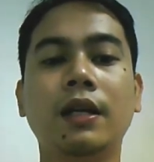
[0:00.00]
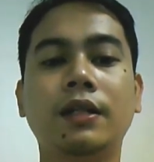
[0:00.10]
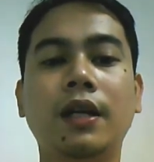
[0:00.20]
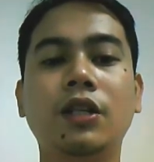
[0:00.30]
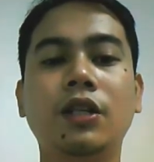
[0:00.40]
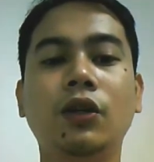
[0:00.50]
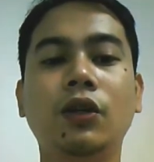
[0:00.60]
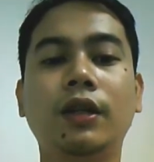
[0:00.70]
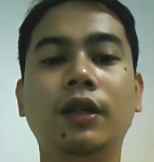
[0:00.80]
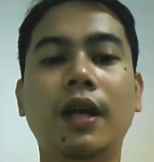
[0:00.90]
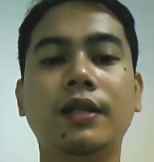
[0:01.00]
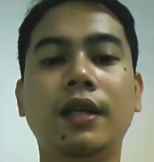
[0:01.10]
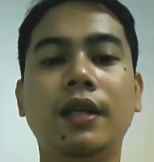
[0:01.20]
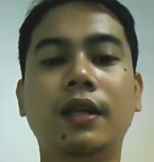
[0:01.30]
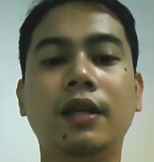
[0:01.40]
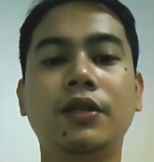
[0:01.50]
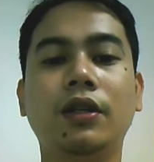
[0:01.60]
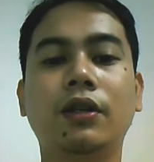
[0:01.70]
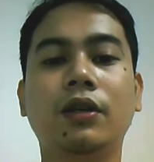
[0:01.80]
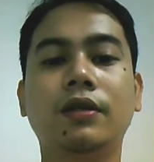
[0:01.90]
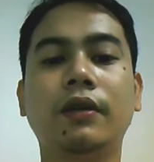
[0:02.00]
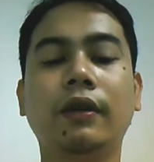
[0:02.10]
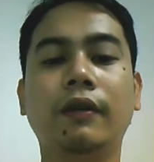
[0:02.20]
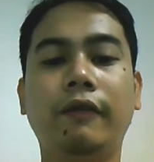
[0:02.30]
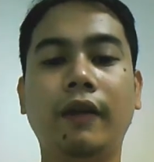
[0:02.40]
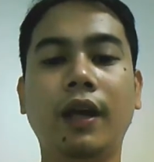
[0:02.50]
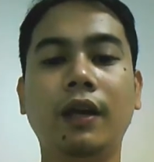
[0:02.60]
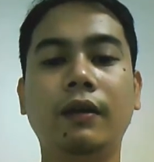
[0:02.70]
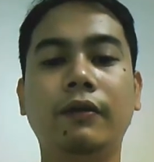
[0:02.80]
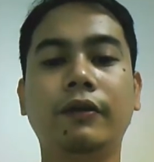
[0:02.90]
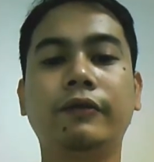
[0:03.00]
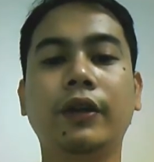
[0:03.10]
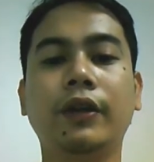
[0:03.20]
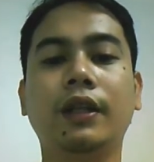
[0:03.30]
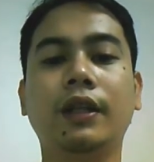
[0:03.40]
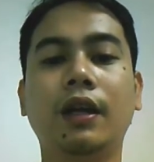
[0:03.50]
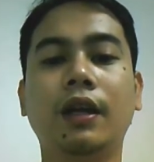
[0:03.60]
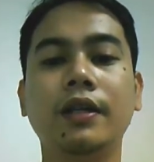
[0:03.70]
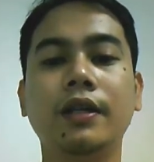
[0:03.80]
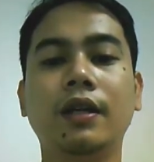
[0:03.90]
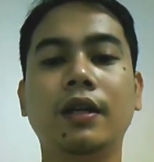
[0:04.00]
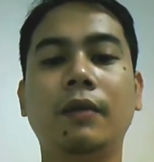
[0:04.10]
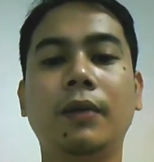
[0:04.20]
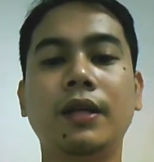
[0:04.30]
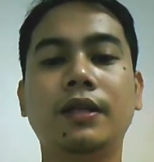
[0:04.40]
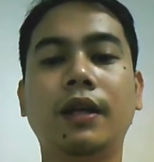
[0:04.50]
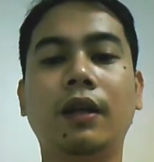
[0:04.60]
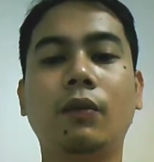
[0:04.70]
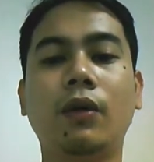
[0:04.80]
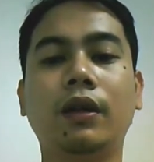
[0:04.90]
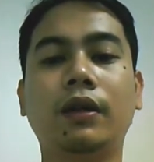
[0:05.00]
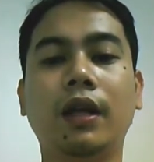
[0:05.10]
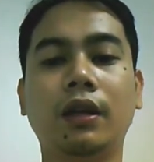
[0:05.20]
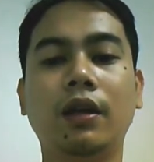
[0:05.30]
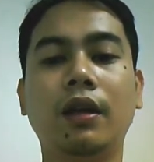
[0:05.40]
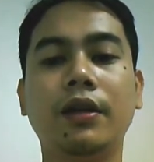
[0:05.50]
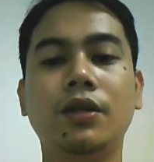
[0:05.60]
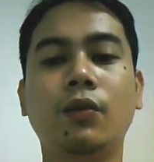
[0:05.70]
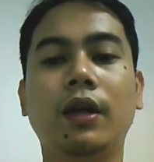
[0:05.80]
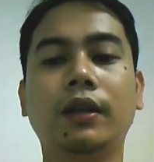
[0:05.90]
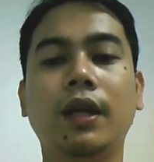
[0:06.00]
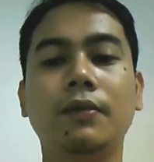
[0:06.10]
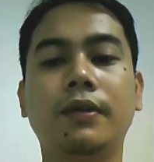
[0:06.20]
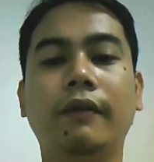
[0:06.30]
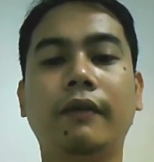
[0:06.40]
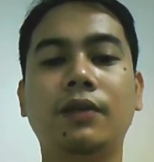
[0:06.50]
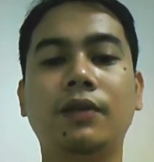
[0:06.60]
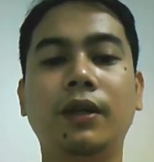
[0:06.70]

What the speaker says: Site security SSL certificate for $40 plus $10 one-time service